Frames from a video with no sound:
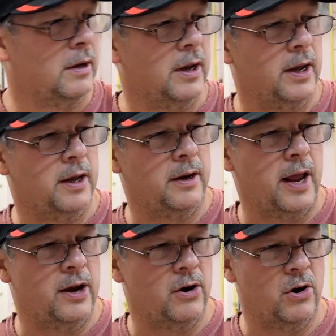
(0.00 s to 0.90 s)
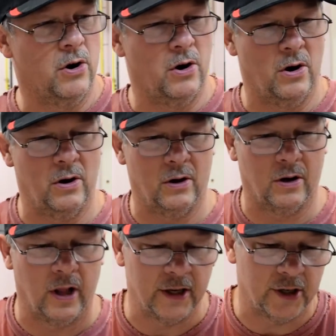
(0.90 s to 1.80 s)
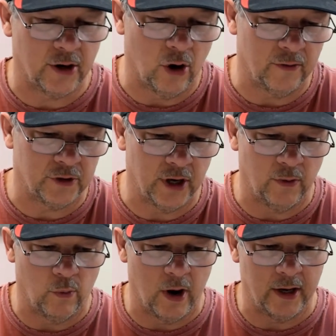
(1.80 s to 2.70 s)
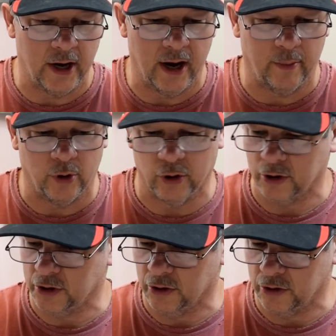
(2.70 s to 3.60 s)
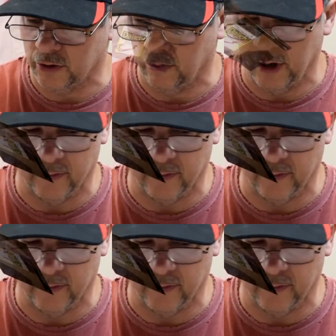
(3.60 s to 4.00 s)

and they are classic offset wide gap hooks. There's 3 of